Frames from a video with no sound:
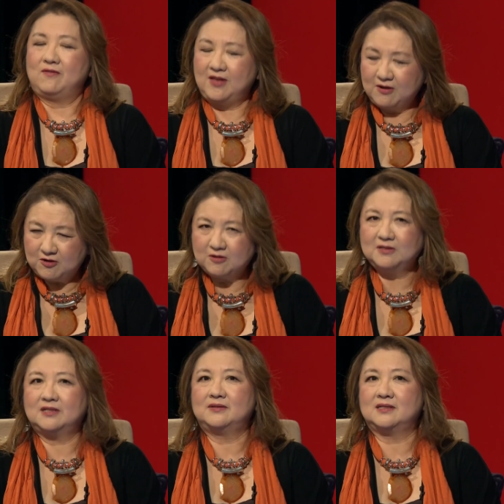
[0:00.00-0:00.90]

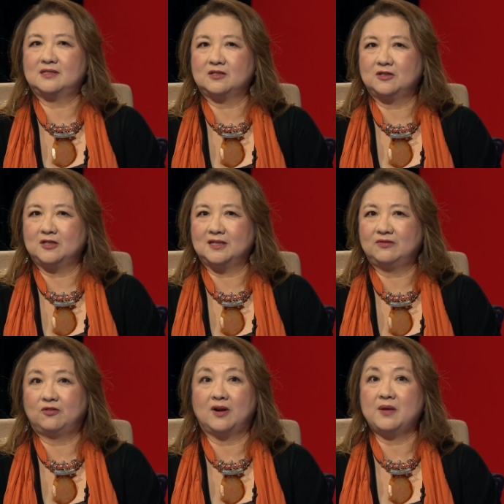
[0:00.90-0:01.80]
inclusive sisterhood
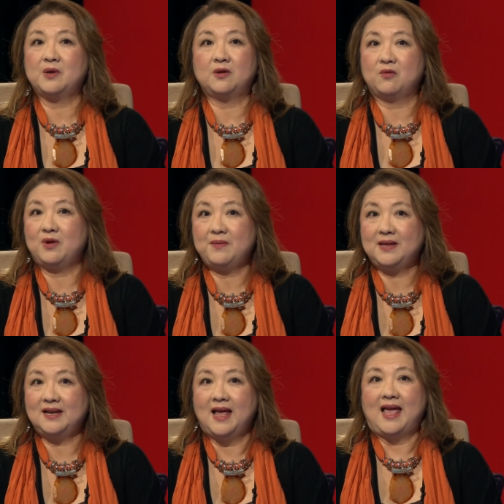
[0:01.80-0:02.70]
for immigrant
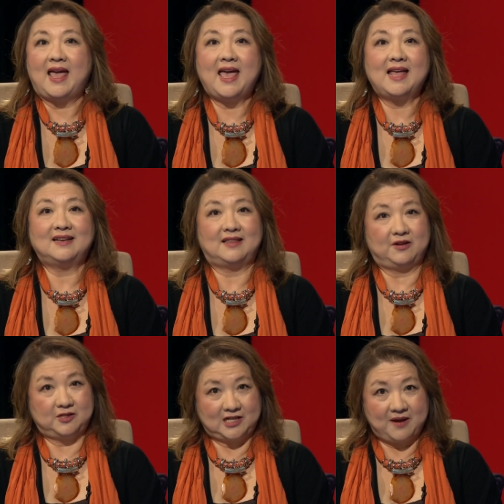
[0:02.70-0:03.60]
women and
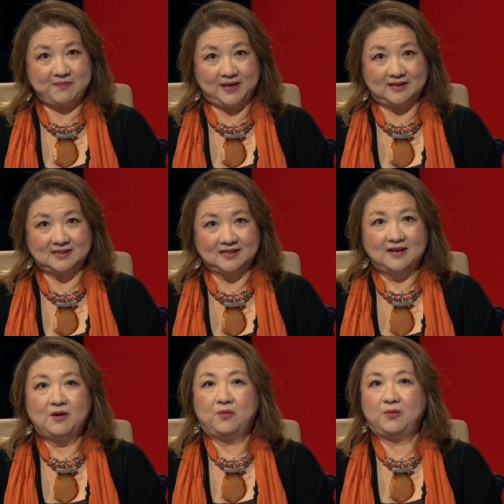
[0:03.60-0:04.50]
their champions.
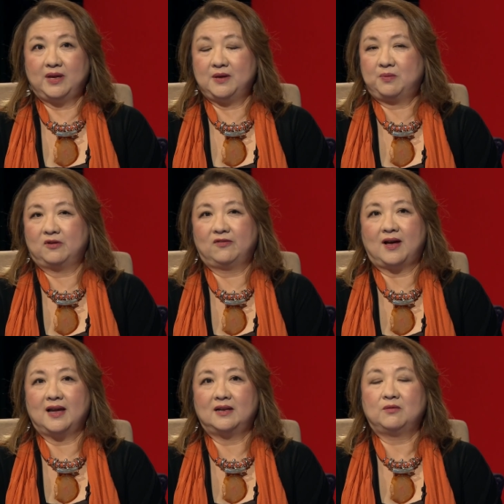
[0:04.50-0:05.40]
We
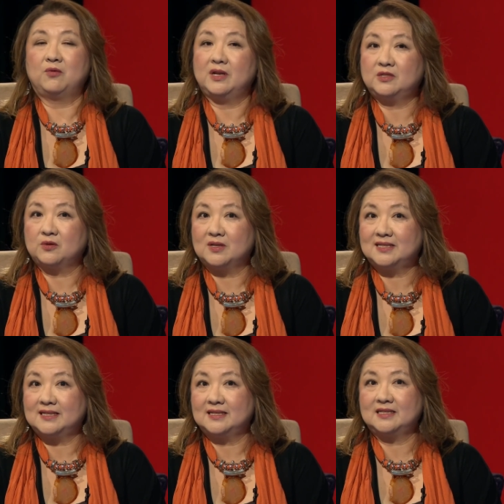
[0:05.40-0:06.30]
provide
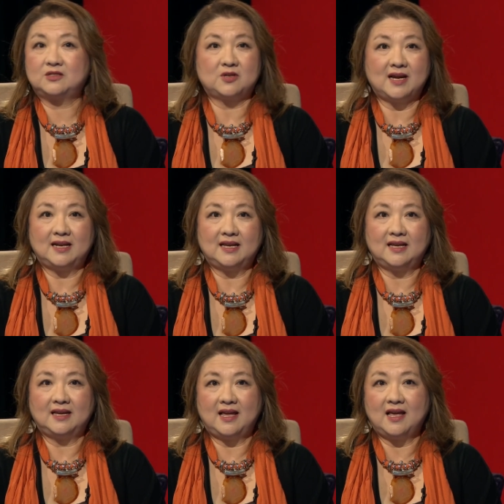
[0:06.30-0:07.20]
resources,
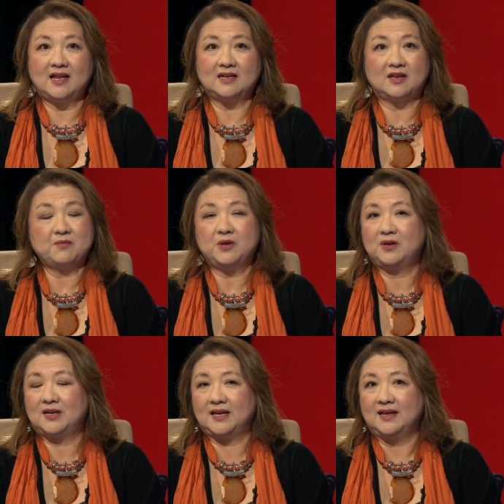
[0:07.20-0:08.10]
training, and
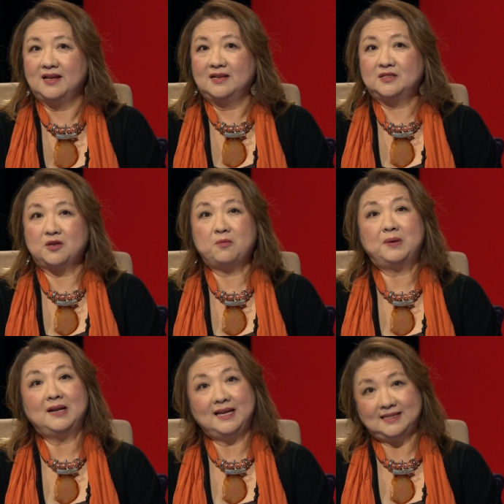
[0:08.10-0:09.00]
community. So
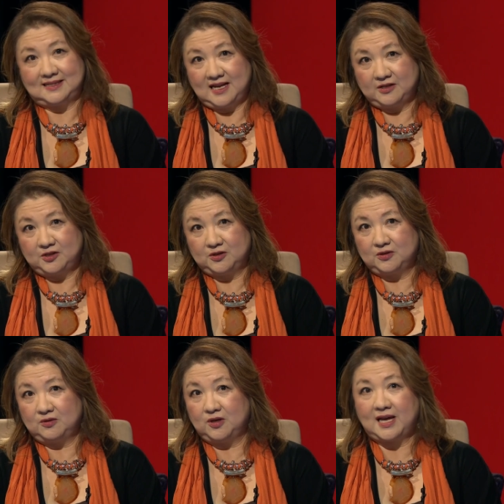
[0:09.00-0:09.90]
please stay
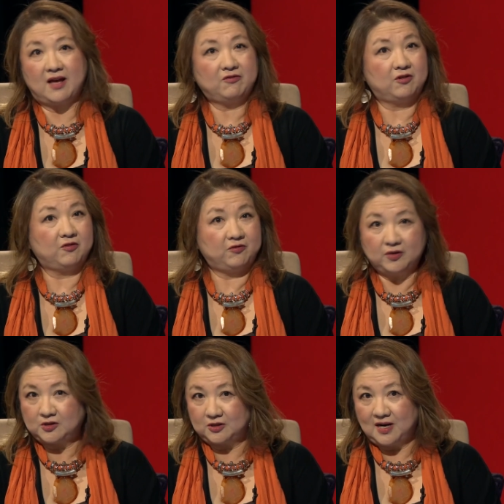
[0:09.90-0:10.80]
tuned, look out for
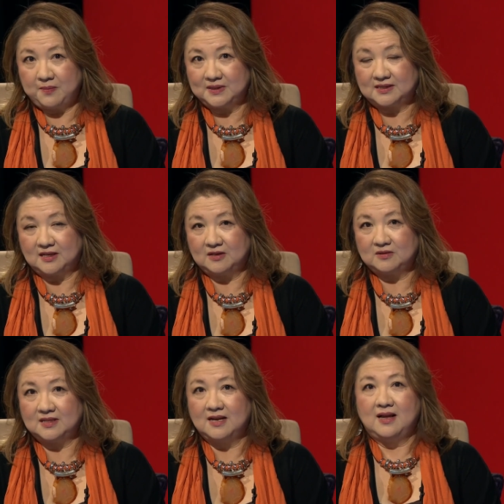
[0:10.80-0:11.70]
future episodes.